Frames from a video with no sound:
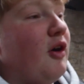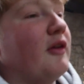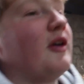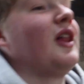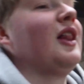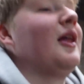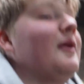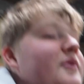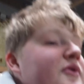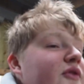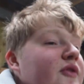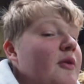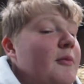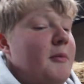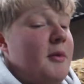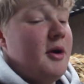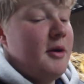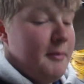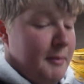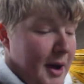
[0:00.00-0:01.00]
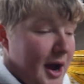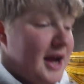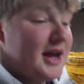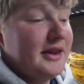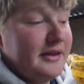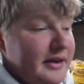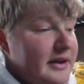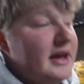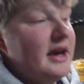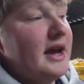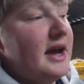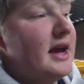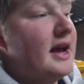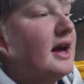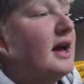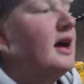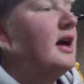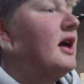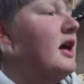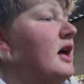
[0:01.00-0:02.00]
of clips from back in the day,
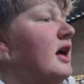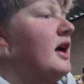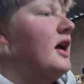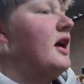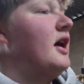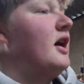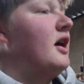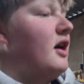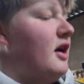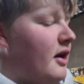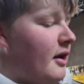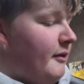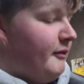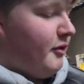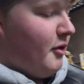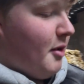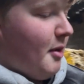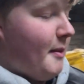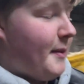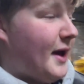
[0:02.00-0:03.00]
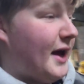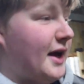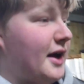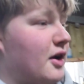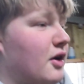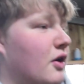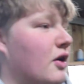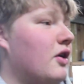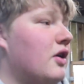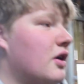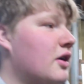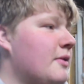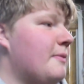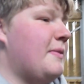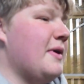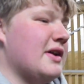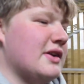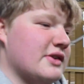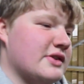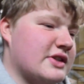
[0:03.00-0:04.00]
from a bit ago, a
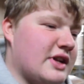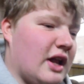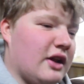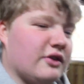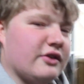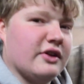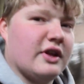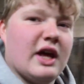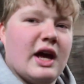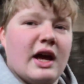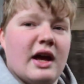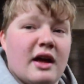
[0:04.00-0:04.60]
bit of nostalgia there.